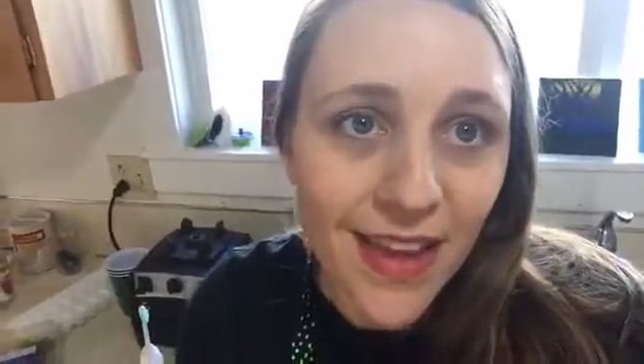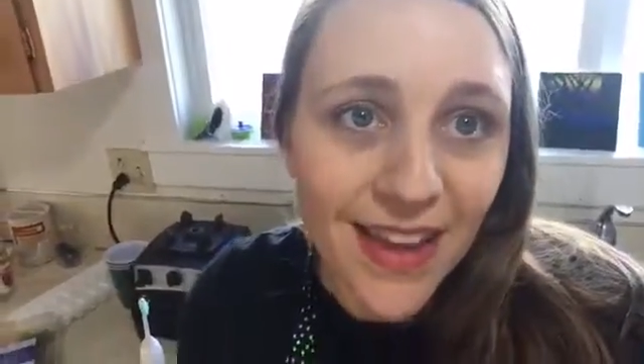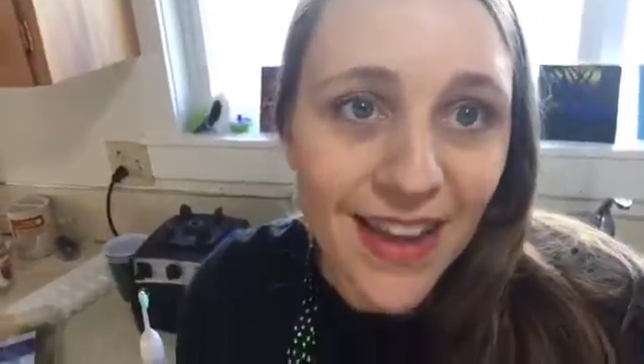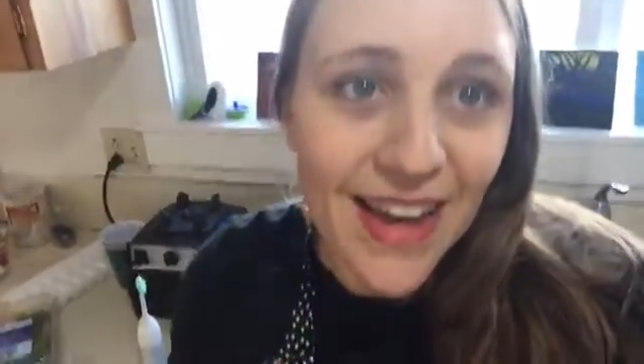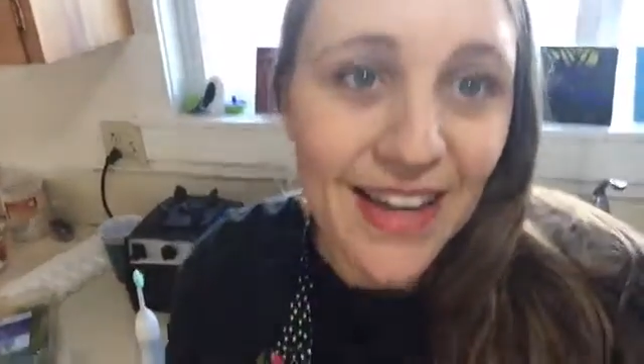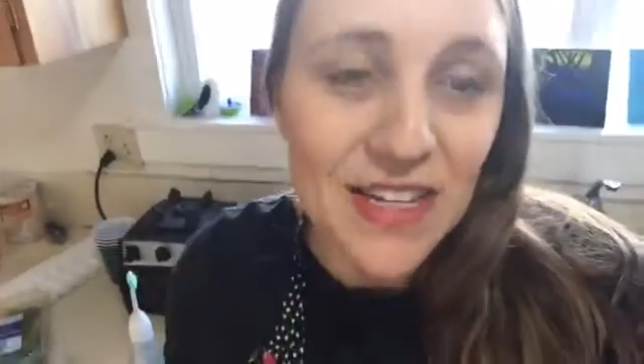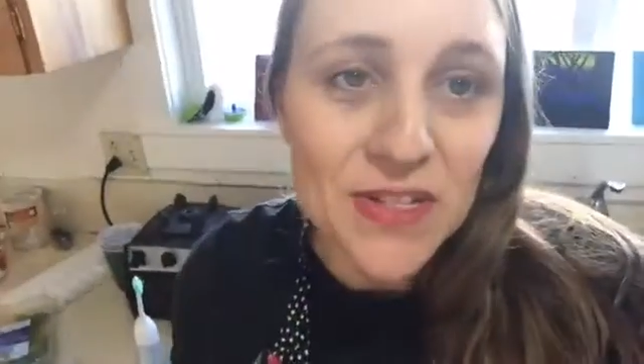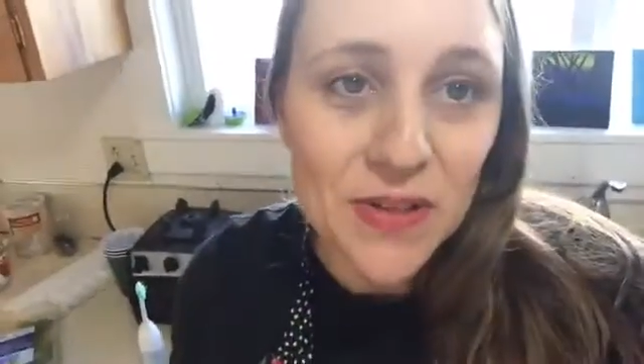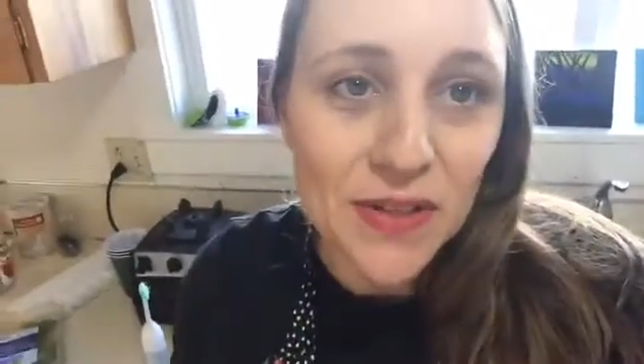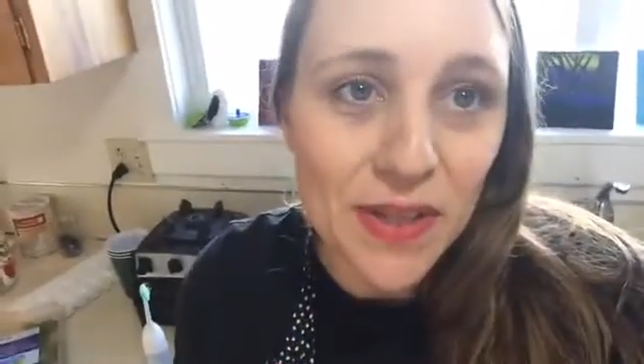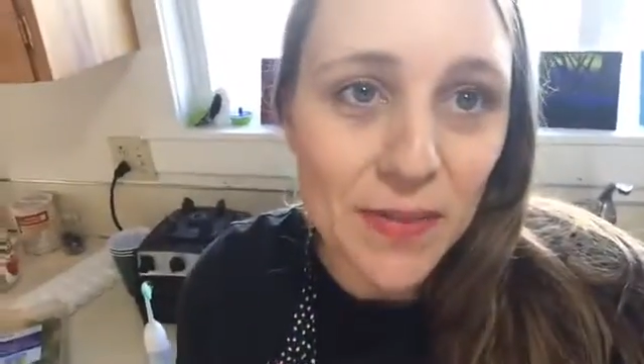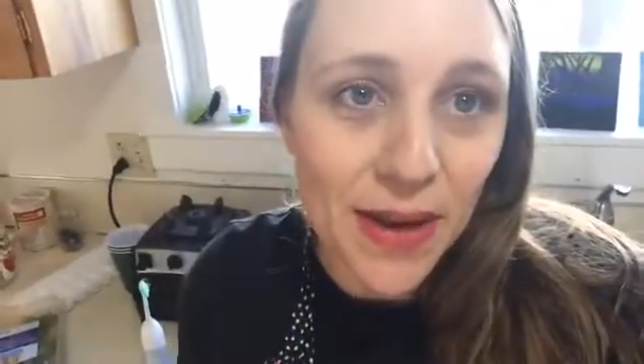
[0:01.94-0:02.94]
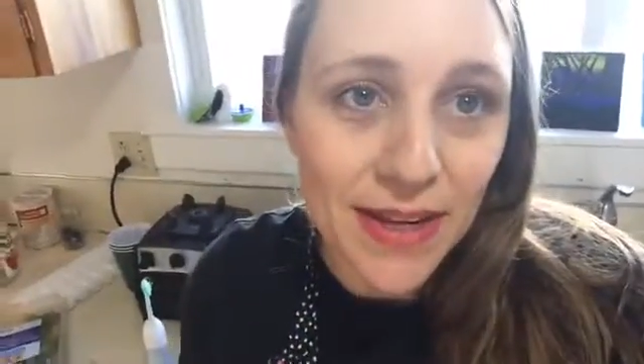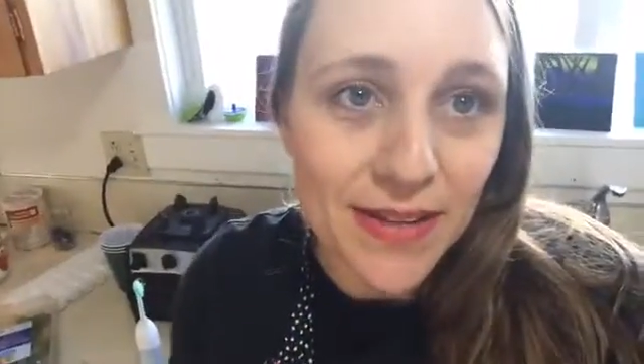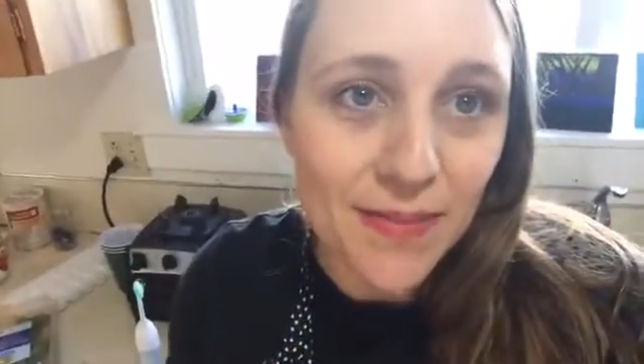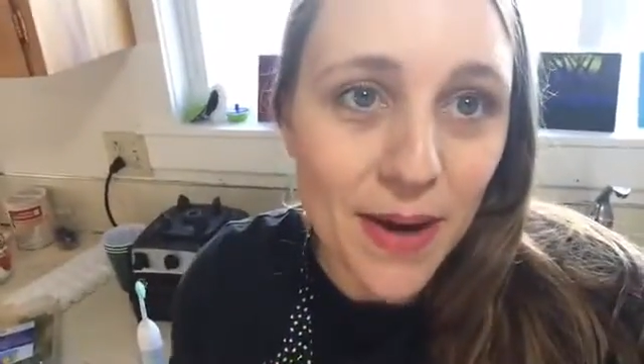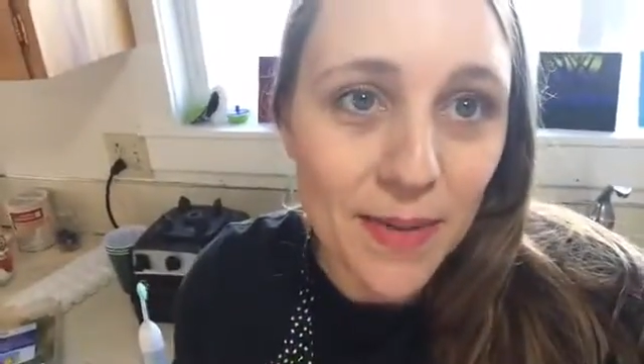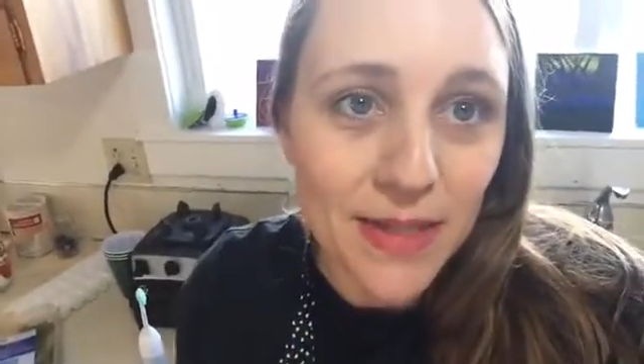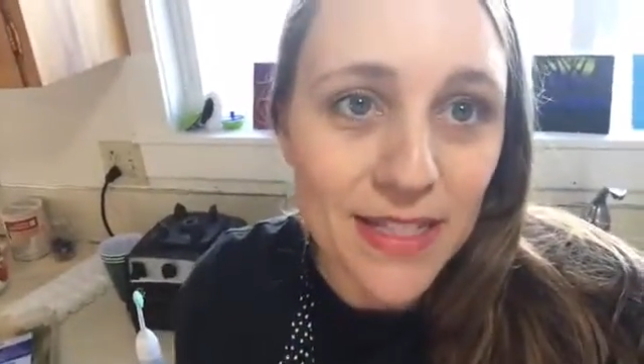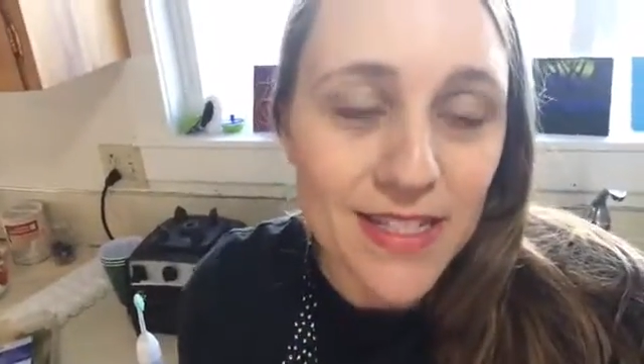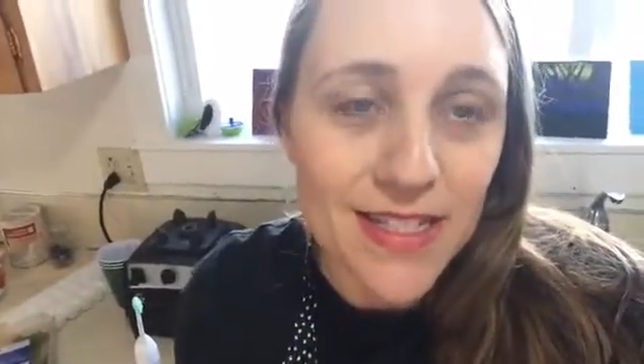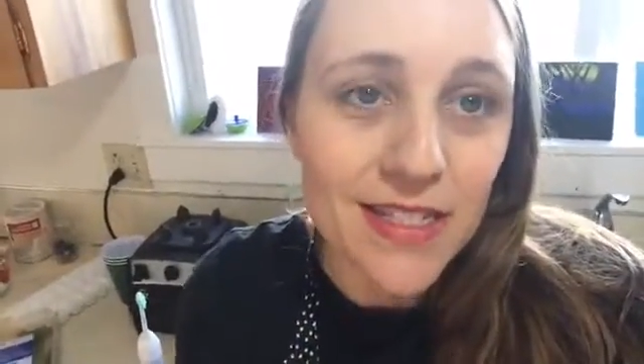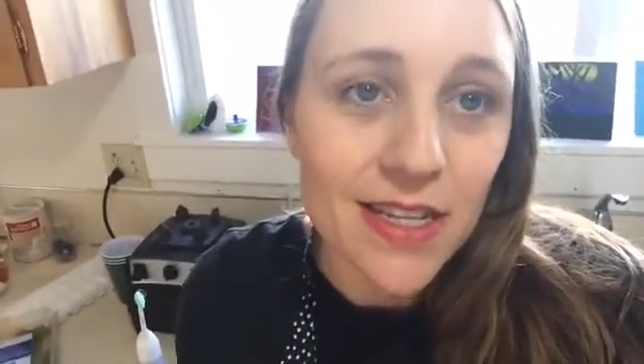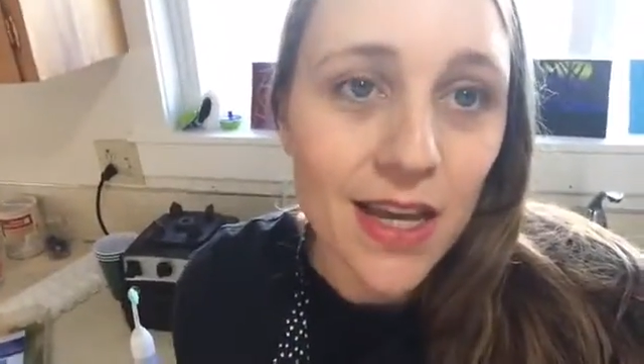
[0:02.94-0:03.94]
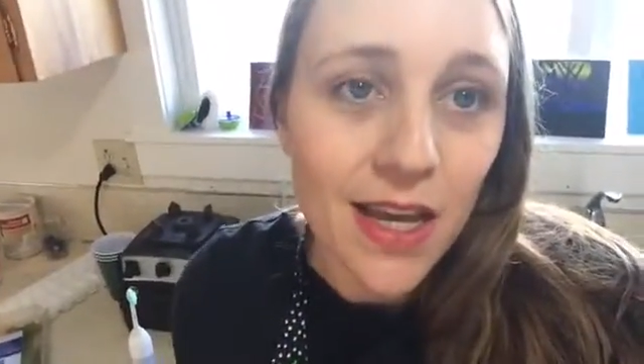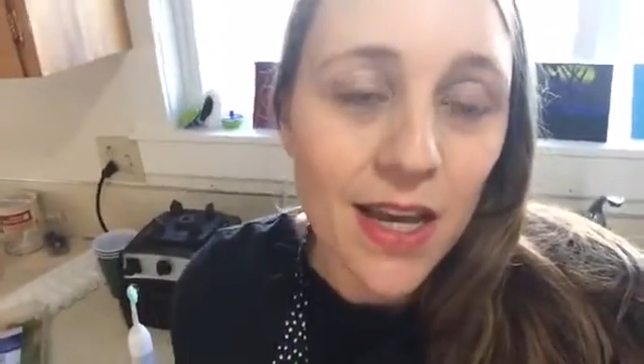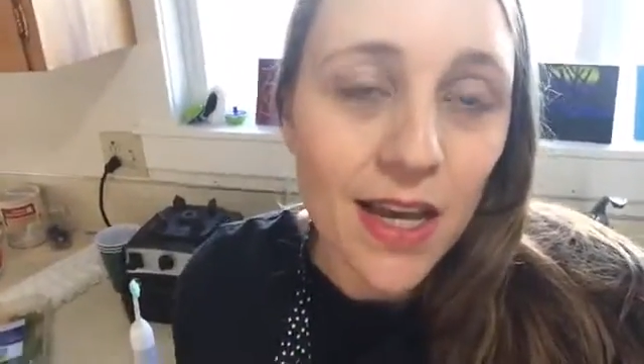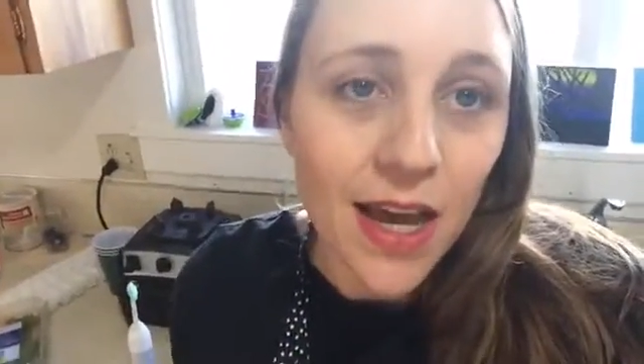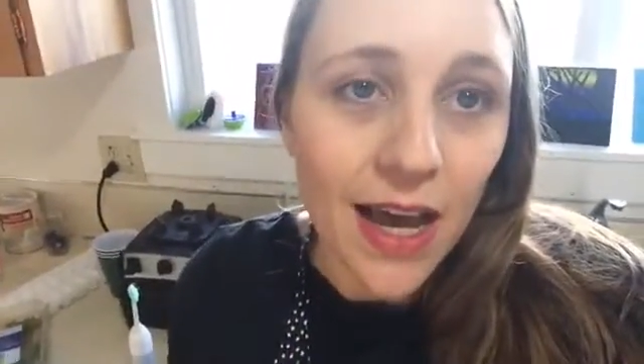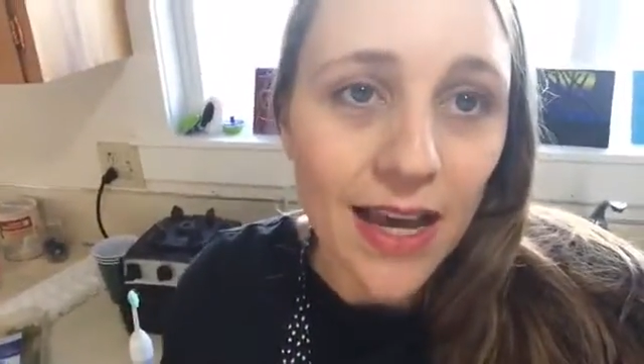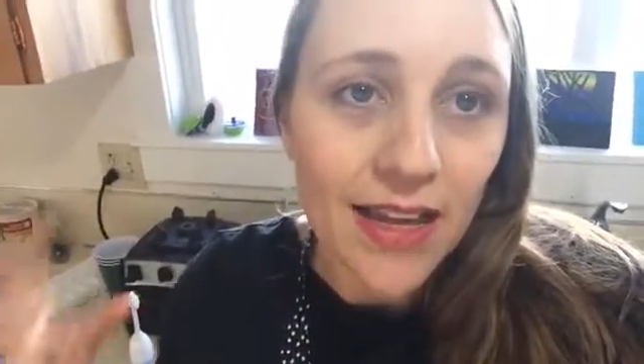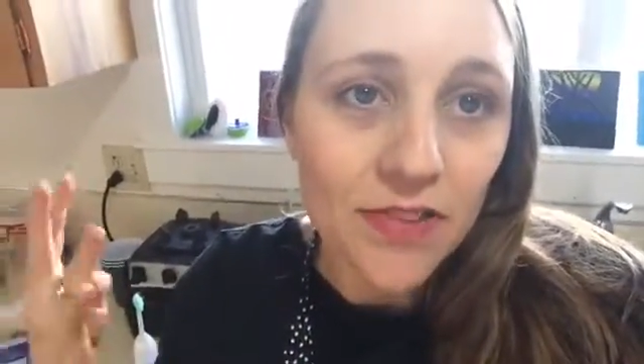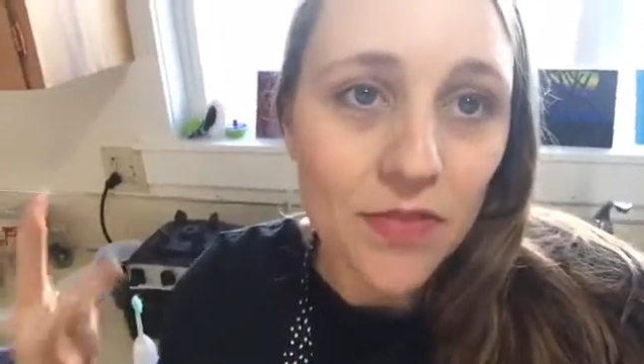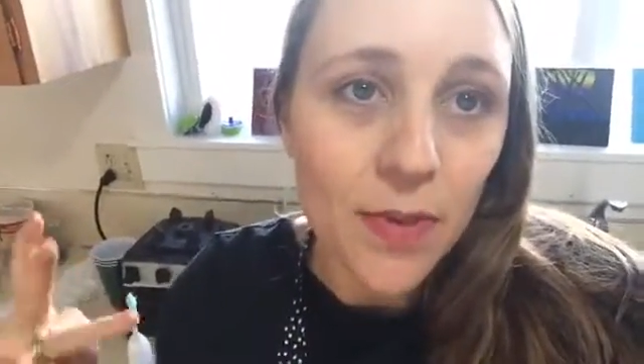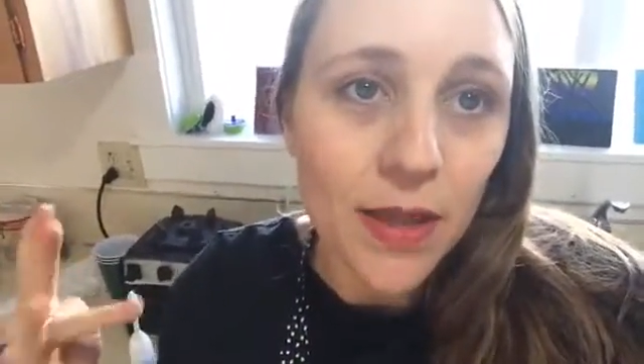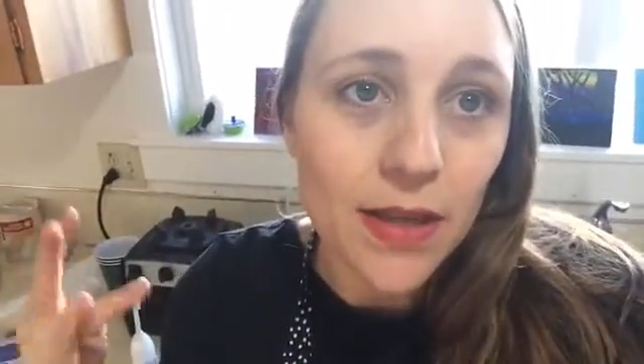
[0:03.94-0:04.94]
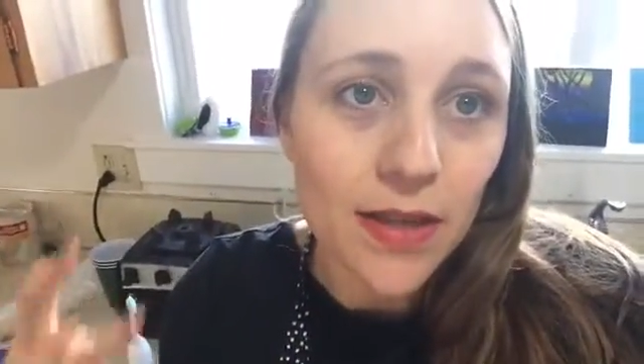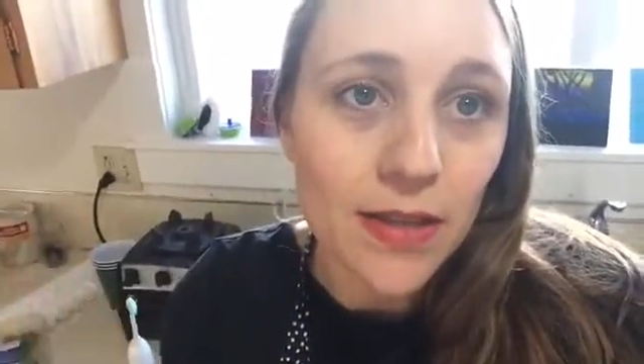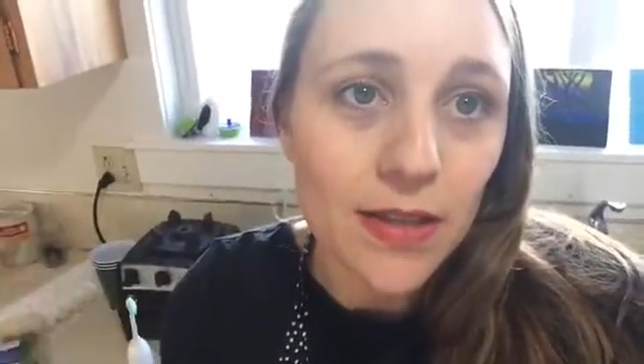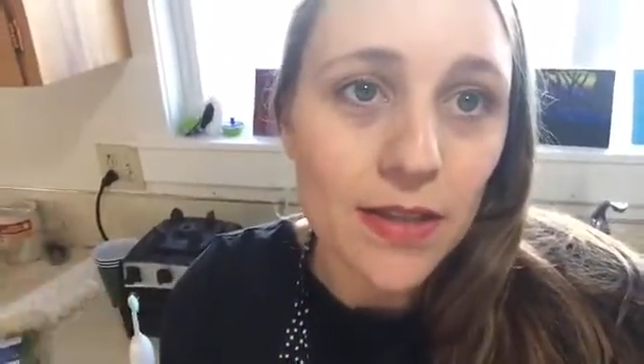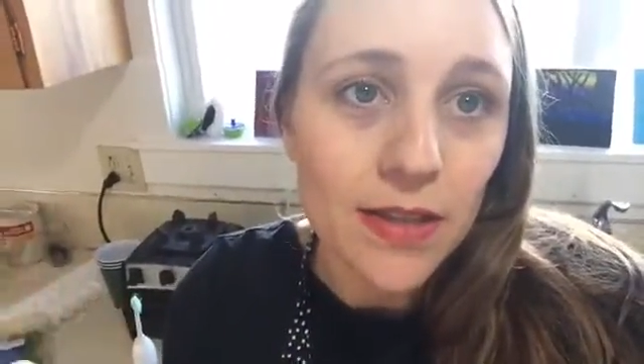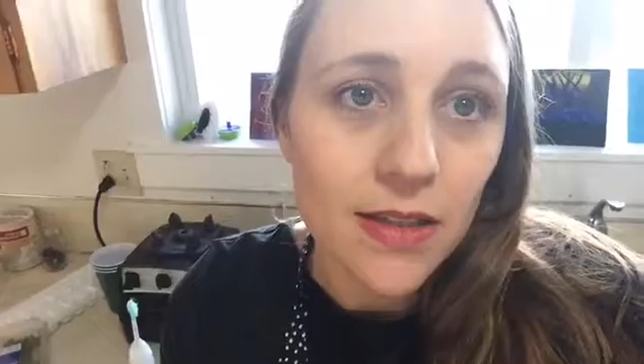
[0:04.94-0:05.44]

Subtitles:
Hi, eternally minded mamas. I have been